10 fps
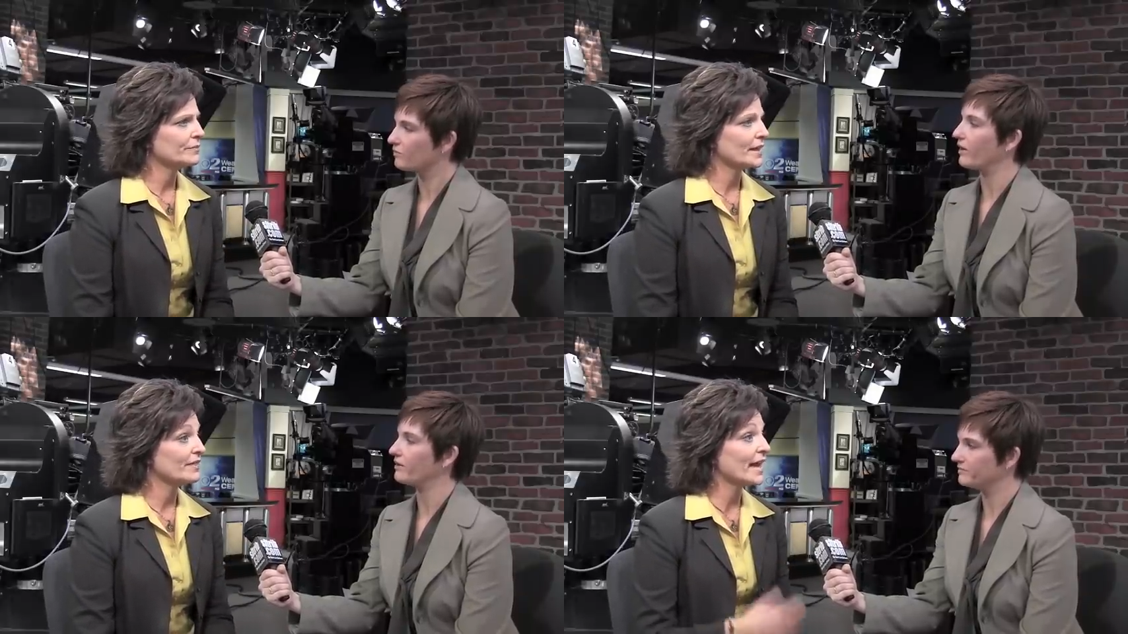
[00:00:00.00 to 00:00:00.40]

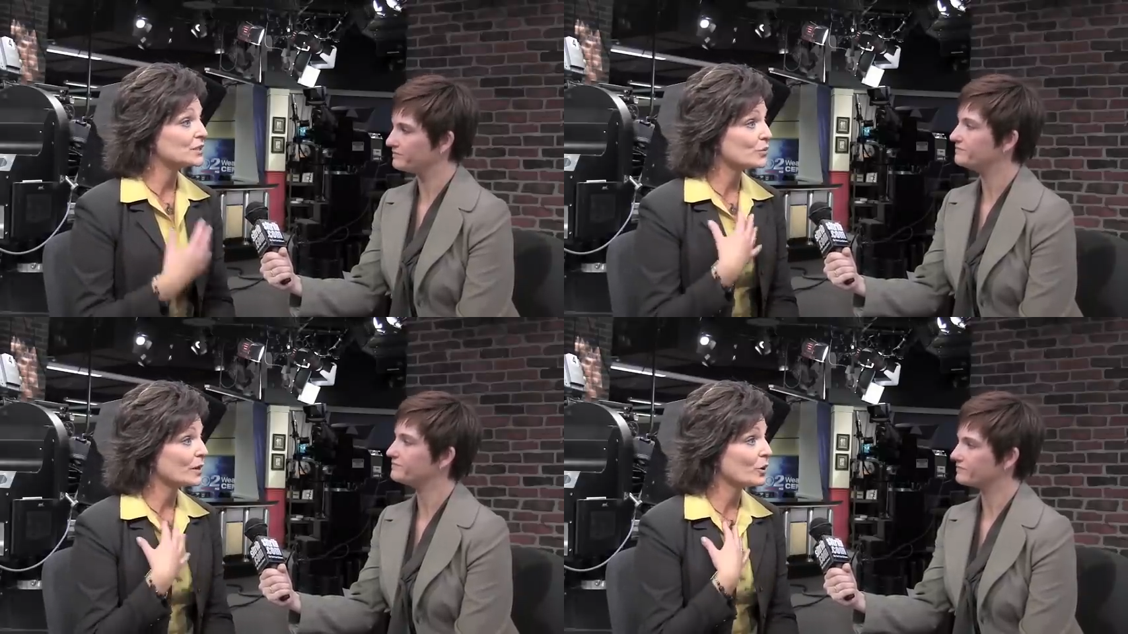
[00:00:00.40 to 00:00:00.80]
Speaker 1: Right. And
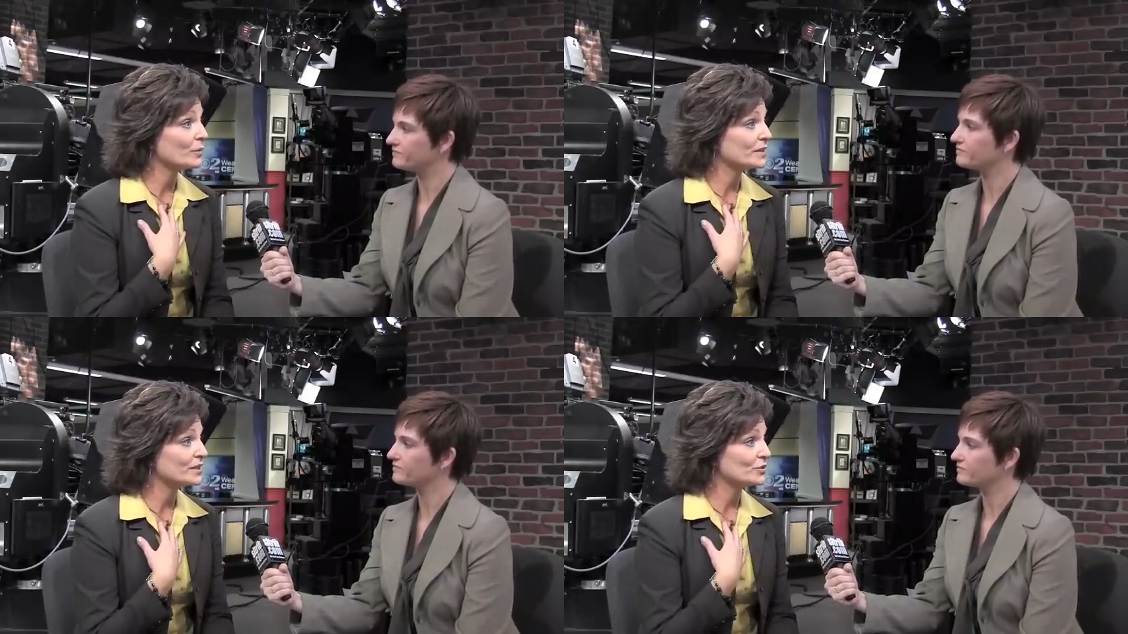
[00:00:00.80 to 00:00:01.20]
that's what I'm
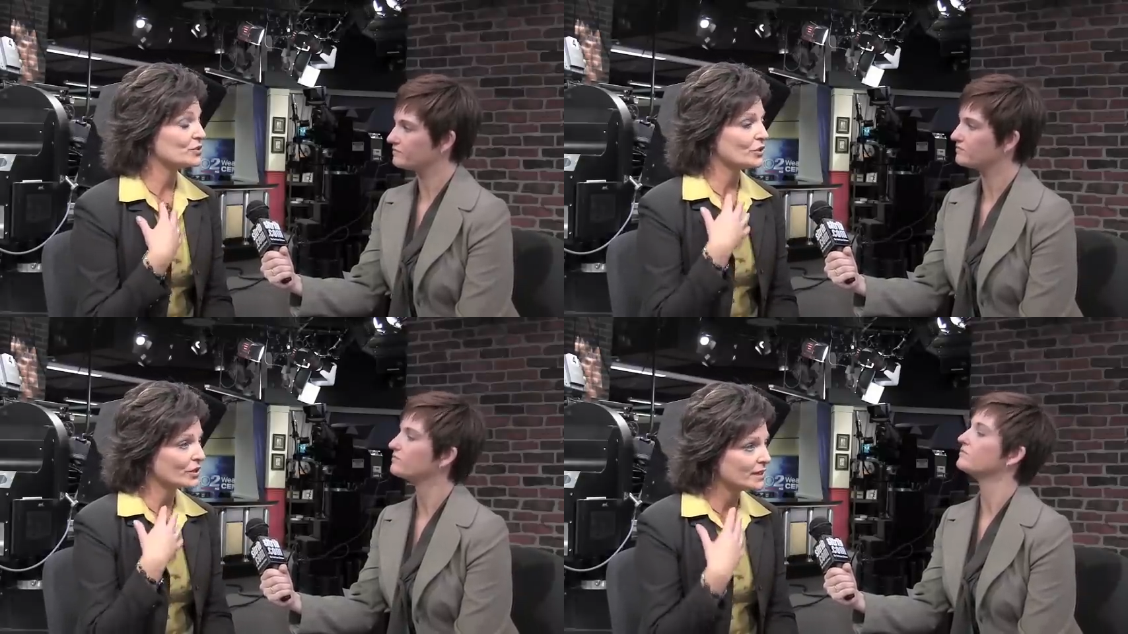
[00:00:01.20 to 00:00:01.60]
hoping to
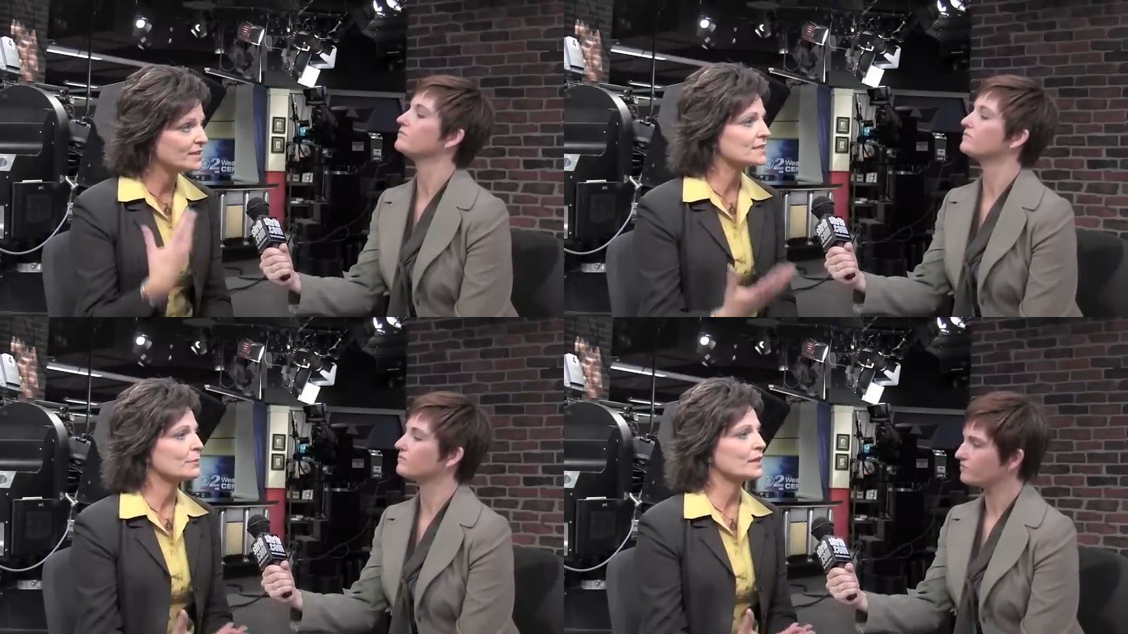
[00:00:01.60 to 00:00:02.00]
use turn it
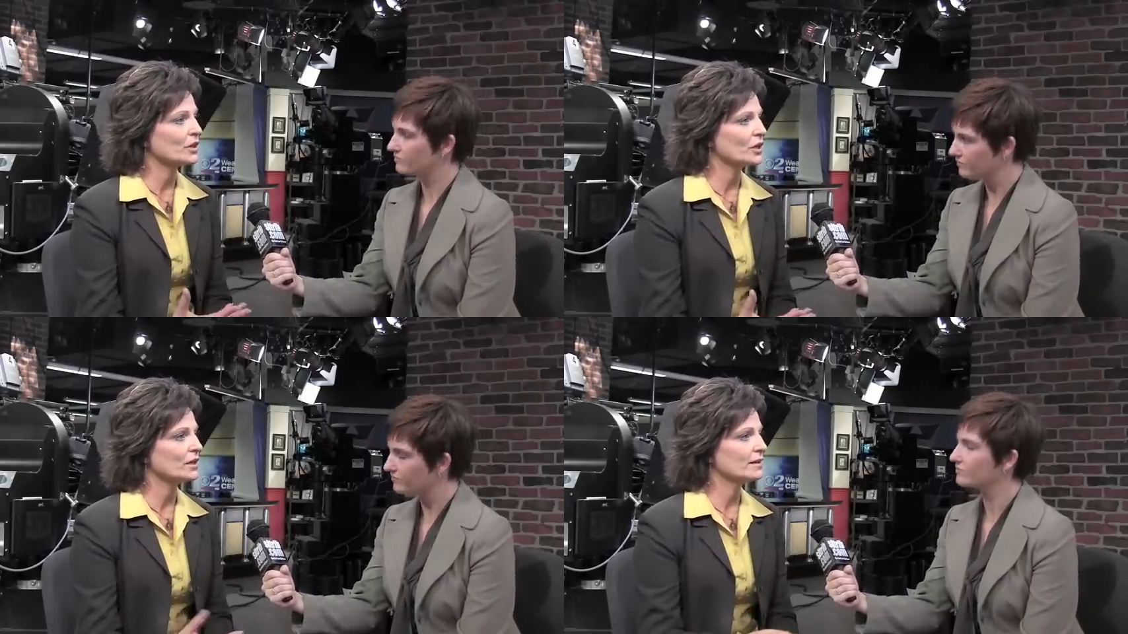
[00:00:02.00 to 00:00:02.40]
into
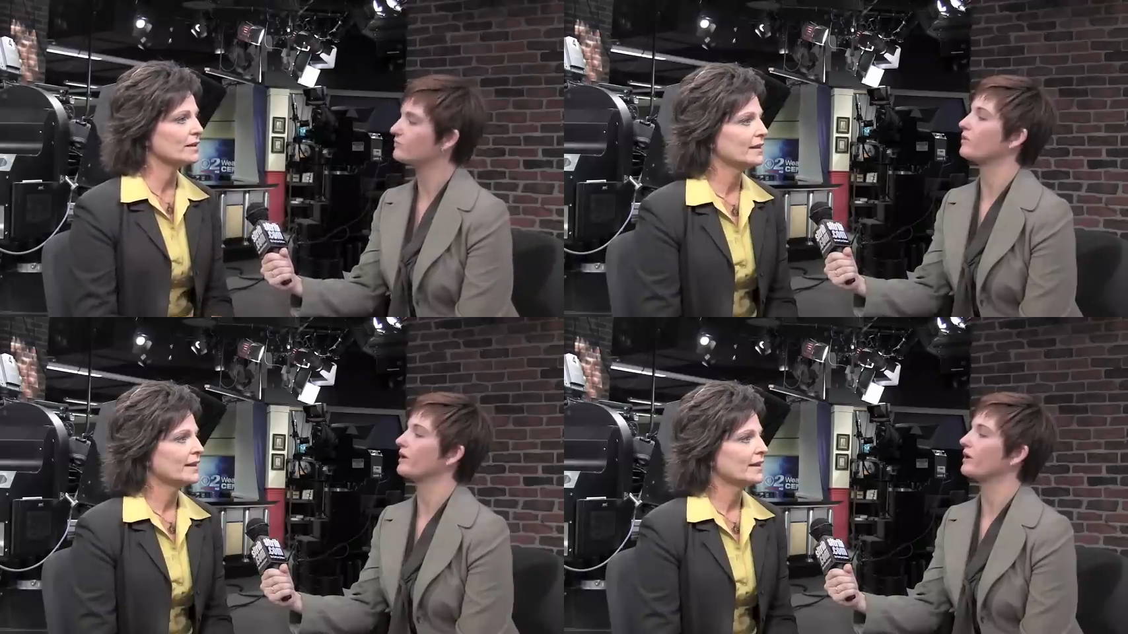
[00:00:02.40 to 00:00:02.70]
something good. Right.